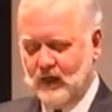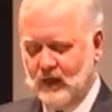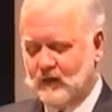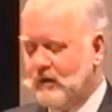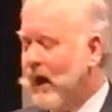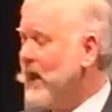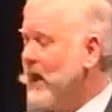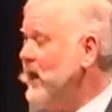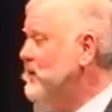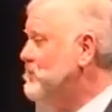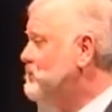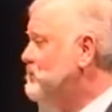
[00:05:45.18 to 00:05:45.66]

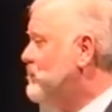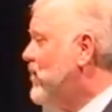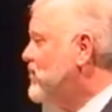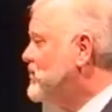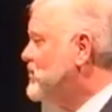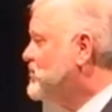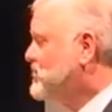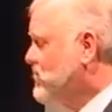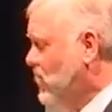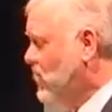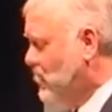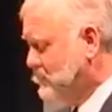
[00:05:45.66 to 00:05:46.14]
Granite
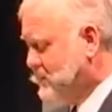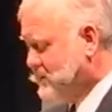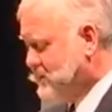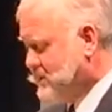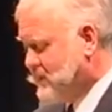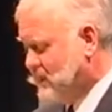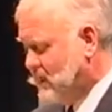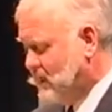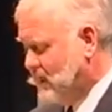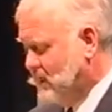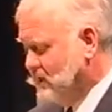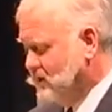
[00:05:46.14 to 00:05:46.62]
bench
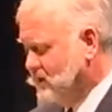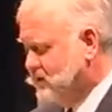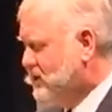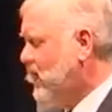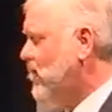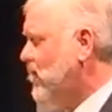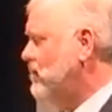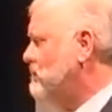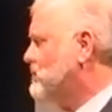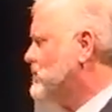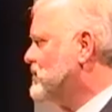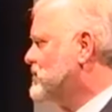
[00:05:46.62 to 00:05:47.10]
tops,
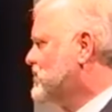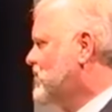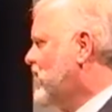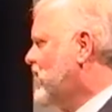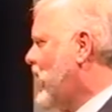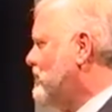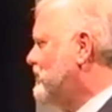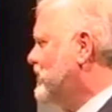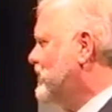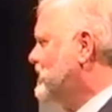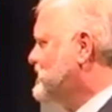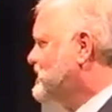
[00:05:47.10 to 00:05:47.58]
generous
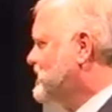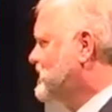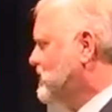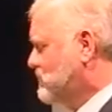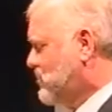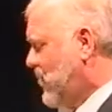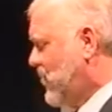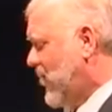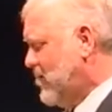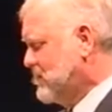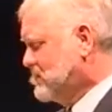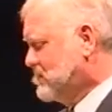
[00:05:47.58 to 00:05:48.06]
cupboards
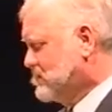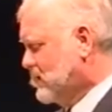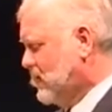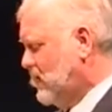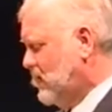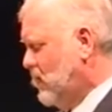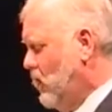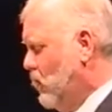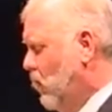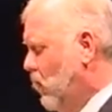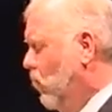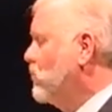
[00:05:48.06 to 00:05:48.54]
and
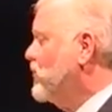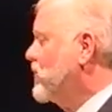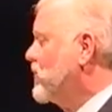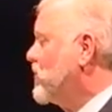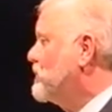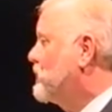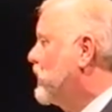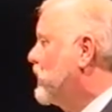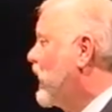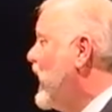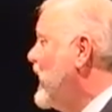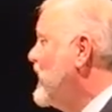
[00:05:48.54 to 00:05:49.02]
pantry. All the
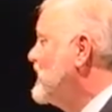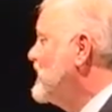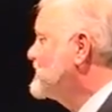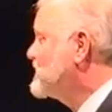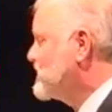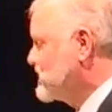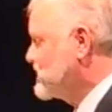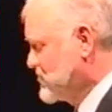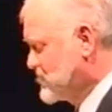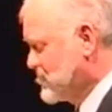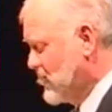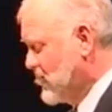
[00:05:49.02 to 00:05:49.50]

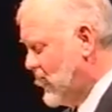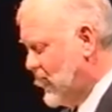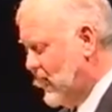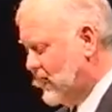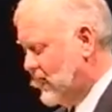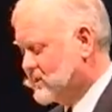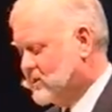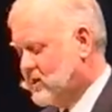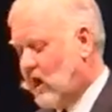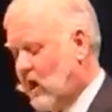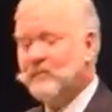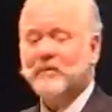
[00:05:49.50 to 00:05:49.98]
appliances
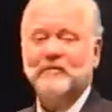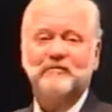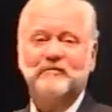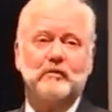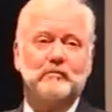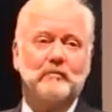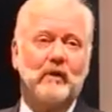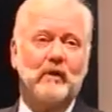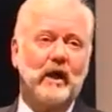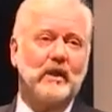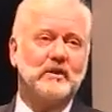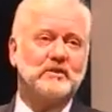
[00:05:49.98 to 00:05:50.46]
are
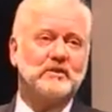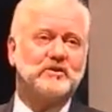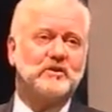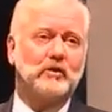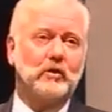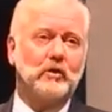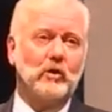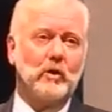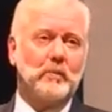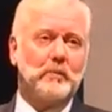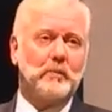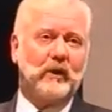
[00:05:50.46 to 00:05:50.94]
top-of-the-range
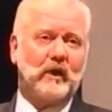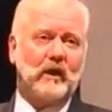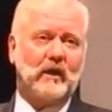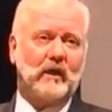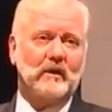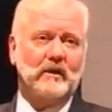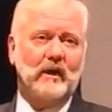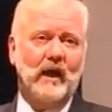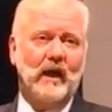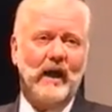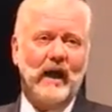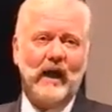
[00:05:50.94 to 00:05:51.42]

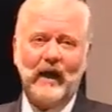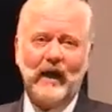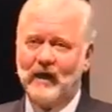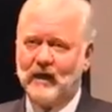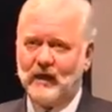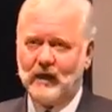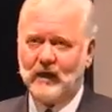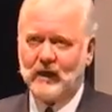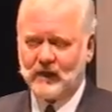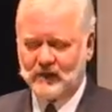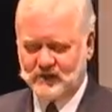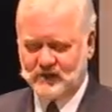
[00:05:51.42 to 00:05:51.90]
European
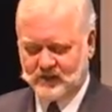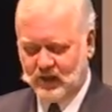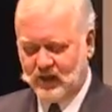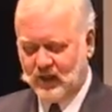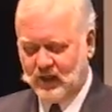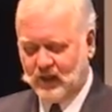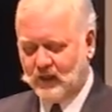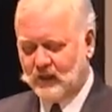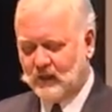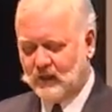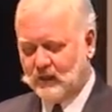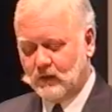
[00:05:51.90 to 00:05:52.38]

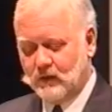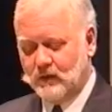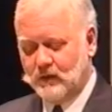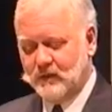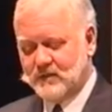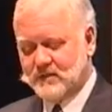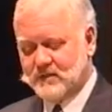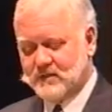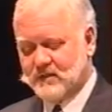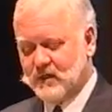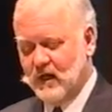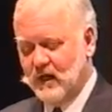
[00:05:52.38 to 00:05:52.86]
AEG
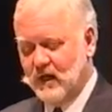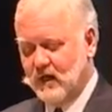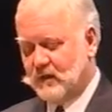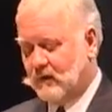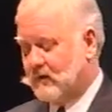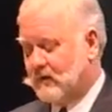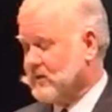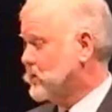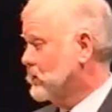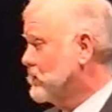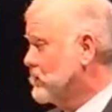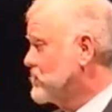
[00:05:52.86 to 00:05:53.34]
units.
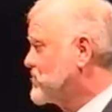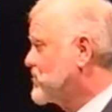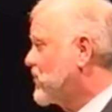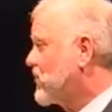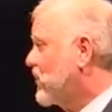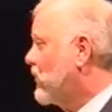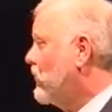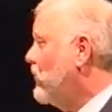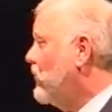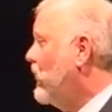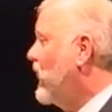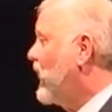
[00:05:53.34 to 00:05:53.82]
There is
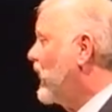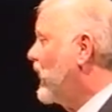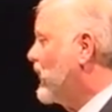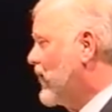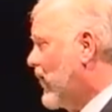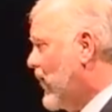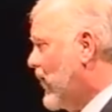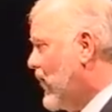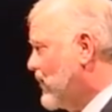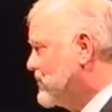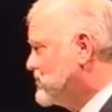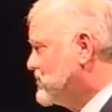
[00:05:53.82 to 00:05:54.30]
also a
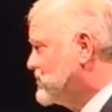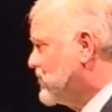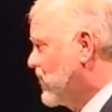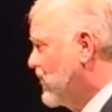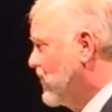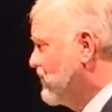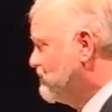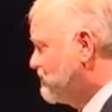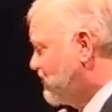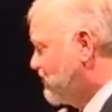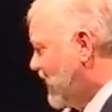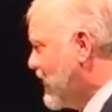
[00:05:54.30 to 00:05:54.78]
large
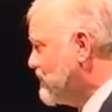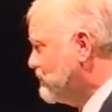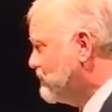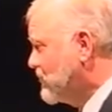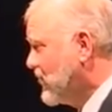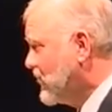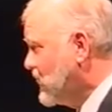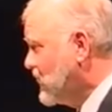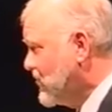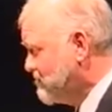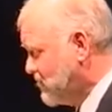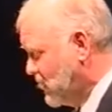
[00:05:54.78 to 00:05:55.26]

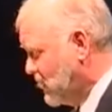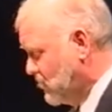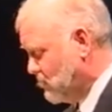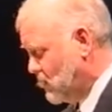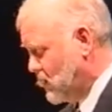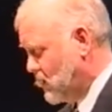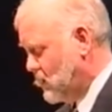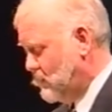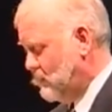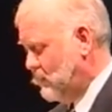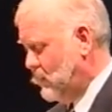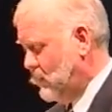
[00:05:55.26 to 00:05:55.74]
family living
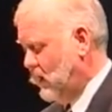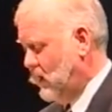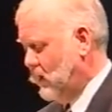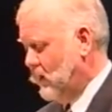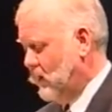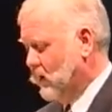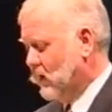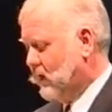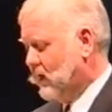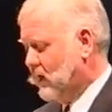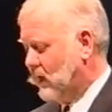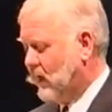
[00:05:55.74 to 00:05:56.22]
room
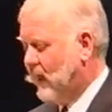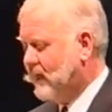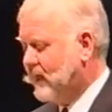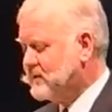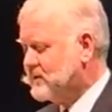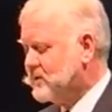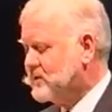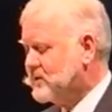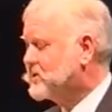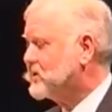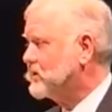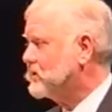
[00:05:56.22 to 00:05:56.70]

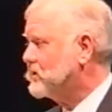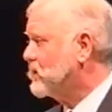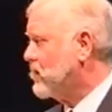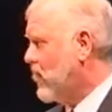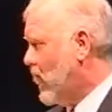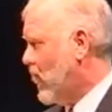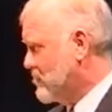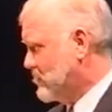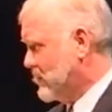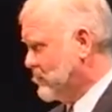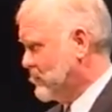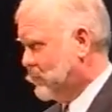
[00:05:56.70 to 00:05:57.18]
connected to
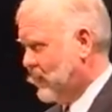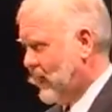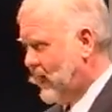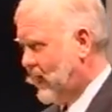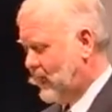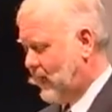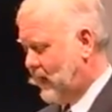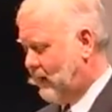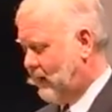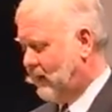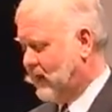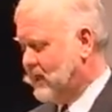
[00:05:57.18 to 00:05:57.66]
the open
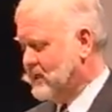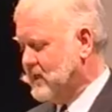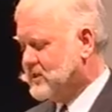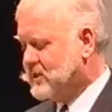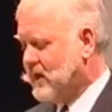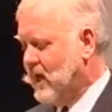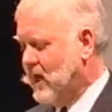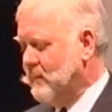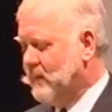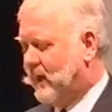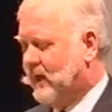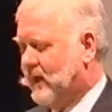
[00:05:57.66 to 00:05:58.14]
plan
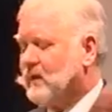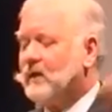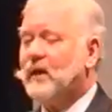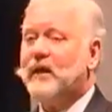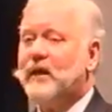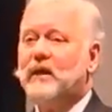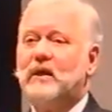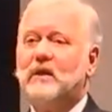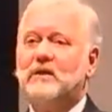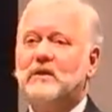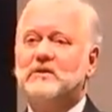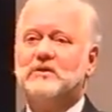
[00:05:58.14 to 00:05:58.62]
areas but
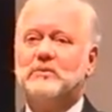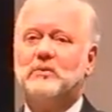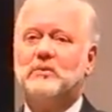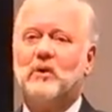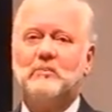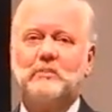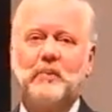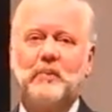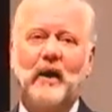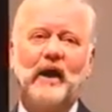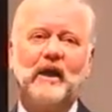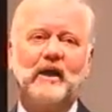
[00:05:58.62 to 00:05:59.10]
leading to
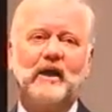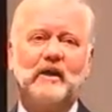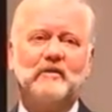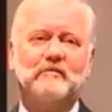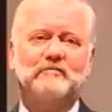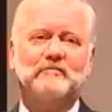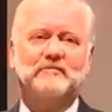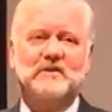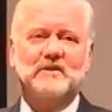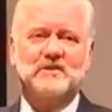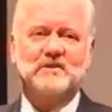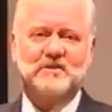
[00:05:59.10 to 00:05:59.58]
a
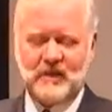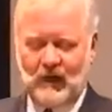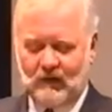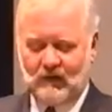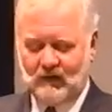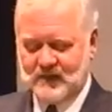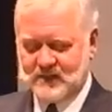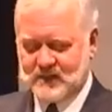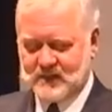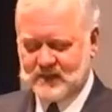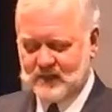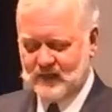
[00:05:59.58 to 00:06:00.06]
paved
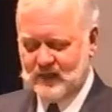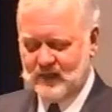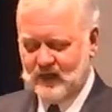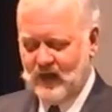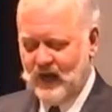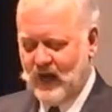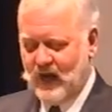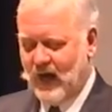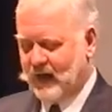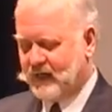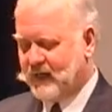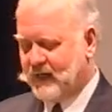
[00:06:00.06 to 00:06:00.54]
terrace,
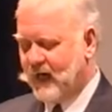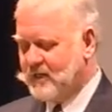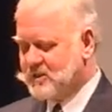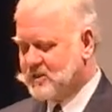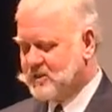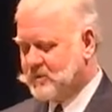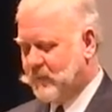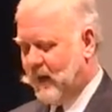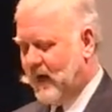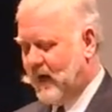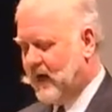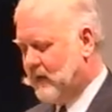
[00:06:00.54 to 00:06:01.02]
a
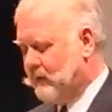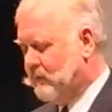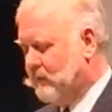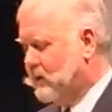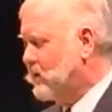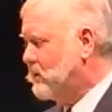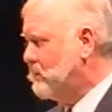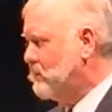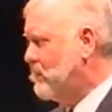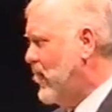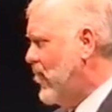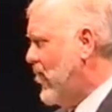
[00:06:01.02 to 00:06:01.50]
guest powder
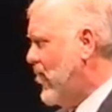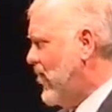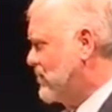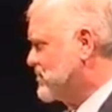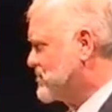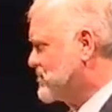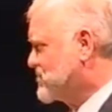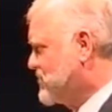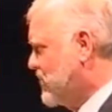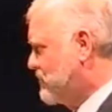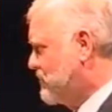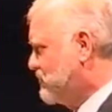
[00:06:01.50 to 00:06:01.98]
room
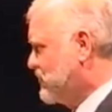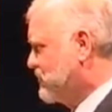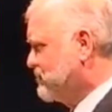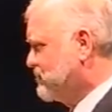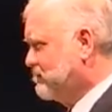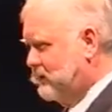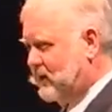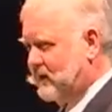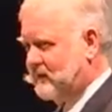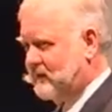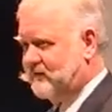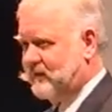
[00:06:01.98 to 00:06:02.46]
and a separate
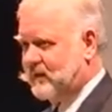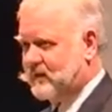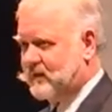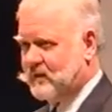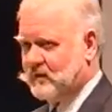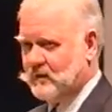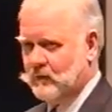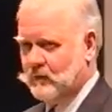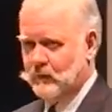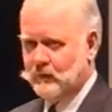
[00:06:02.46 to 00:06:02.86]
fully fitted